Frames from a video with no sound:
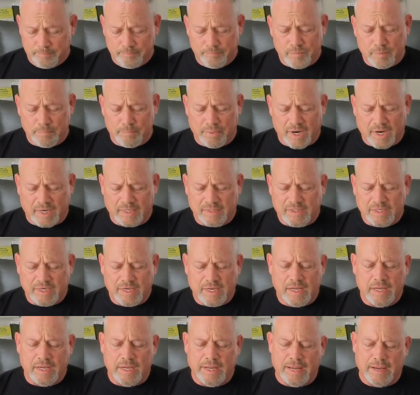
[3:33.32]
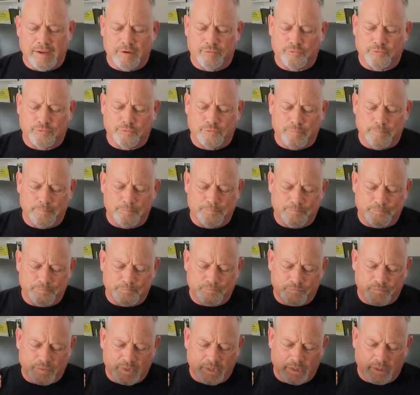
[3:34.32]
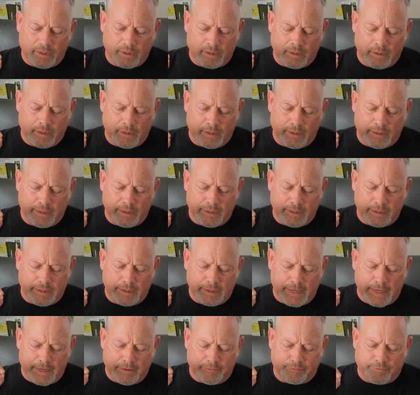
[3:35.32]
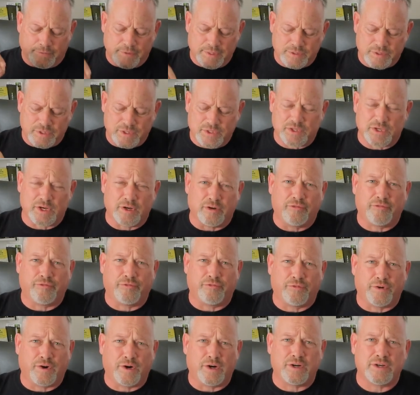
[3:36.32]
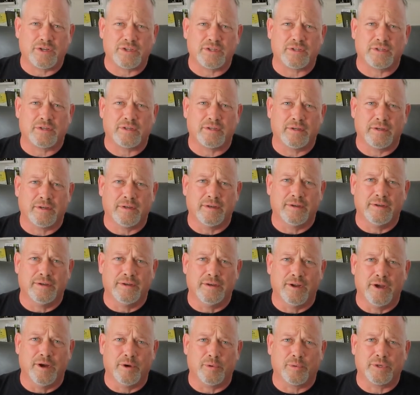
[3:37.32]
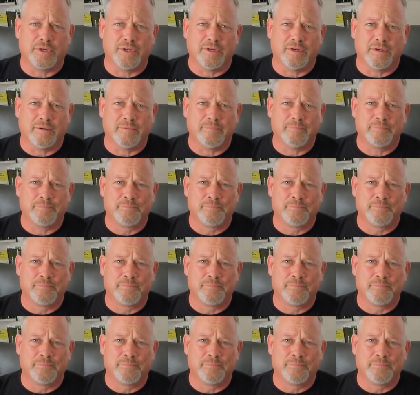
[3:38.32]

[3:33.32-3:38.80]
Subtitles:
But I'll tell you, if this is your first Nokta,